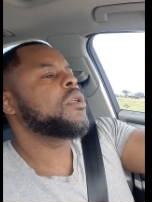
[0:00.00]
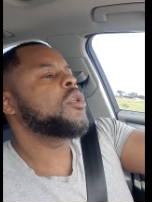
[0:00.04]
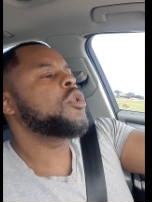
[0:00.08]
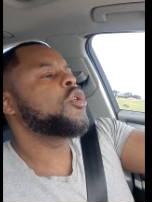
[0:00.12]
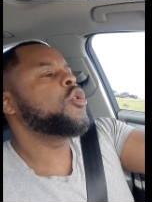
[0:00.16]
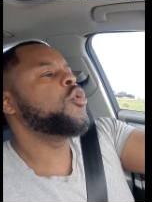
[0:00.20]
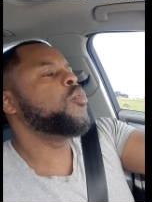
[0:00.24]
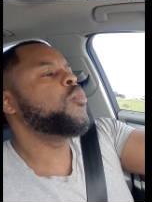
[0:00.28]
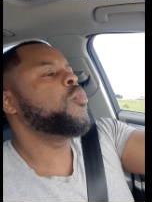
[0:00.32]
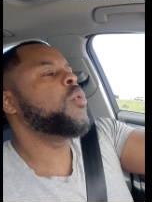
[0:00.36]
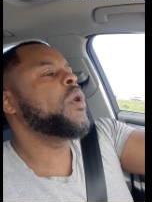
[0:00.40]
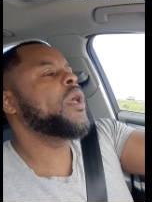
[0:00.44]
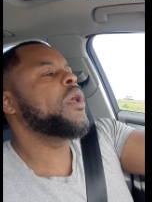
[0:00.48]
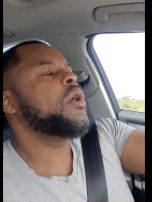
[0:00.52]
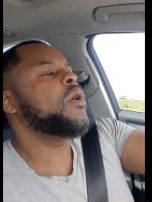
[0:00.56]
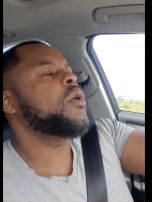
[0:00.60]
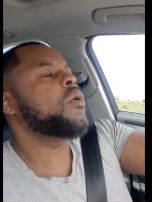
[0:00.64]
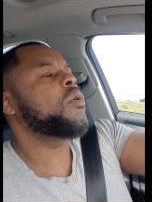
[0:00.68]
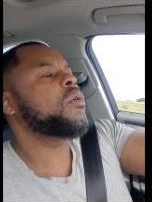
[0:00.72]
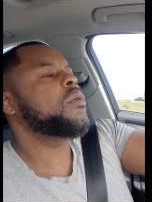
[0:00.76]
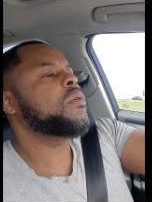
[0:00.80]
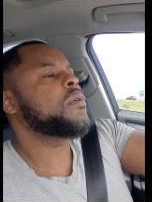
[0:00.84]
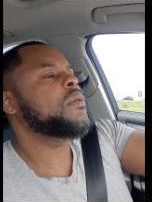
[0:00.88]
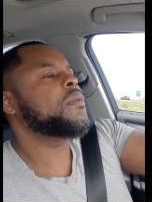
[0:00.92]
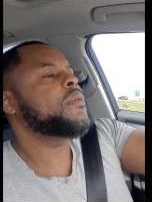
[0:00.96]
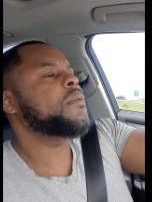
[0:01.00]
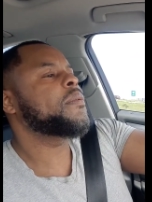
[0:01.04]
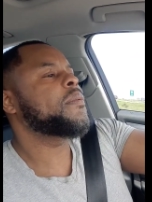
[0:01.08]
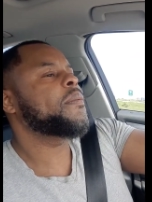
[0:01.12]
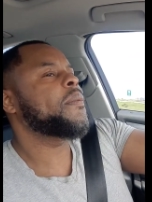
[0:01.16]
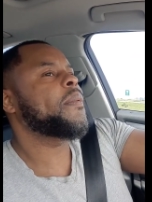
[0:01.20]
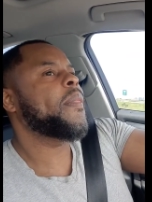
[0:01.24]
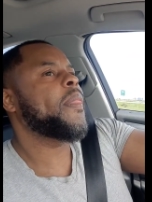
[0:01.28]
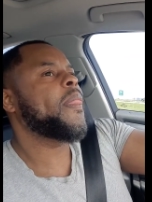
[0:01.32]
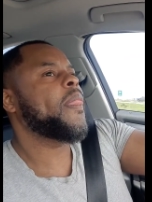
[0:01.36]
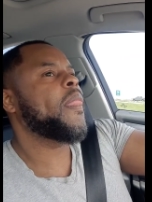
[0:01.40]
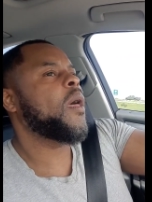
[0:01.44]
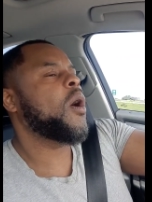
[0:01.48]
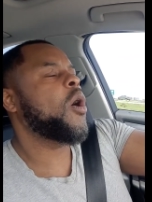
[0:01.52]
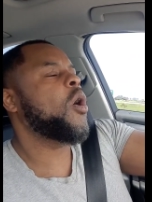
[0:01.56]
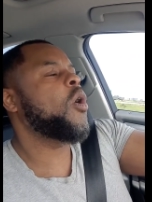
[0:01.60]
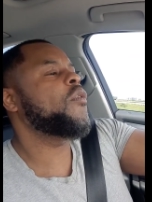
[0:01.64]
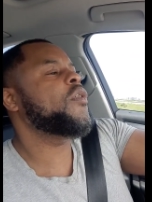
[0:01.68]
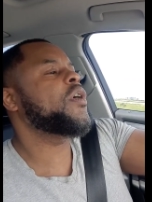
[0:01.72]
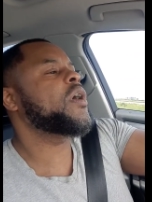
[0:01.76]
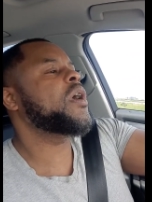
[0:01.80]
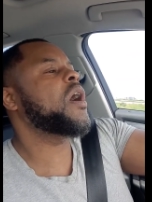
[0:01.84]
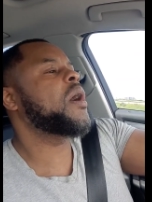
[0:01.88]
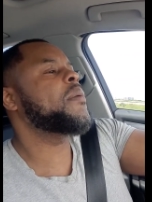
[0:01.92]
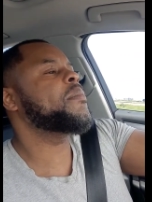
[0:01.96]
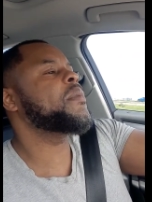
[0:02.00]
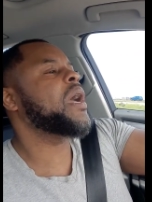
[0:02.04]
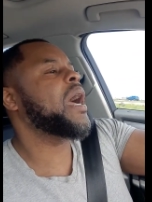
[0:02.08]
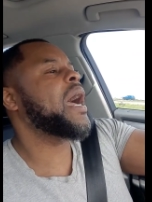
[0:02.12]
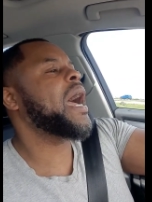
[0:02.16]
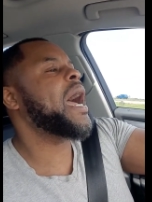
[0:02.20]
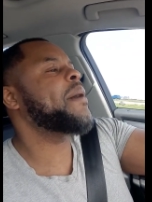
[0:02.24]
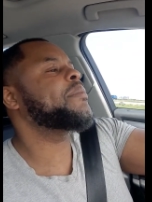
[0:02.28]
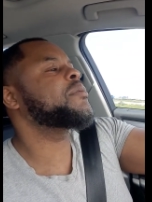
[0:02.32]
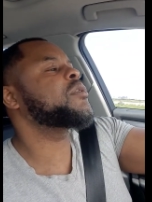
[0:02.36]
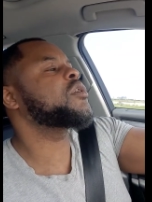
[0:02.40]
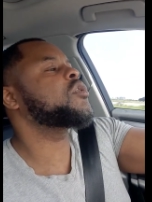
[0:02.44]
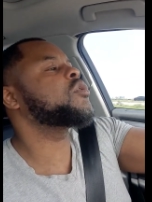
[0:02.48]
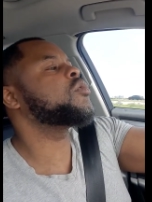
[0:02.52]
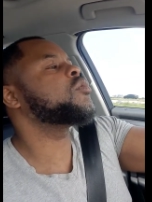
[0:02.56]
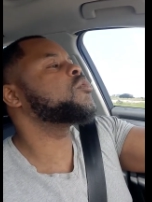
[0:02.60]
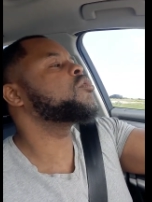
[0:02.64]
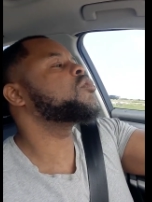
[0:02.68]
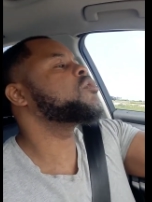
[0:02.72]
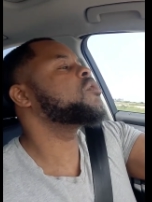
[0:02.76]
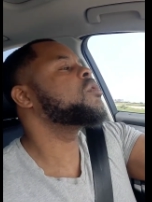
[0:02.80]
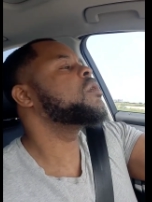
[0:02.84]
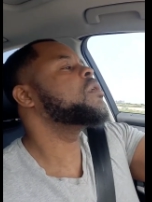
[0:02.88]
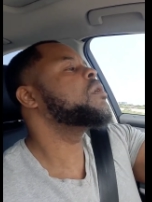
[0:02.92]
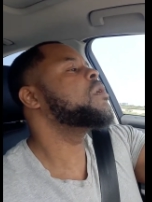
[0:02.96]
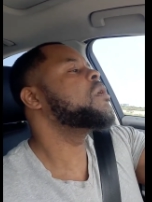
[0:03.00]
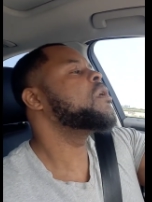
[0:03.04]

you will overcome your obstacles.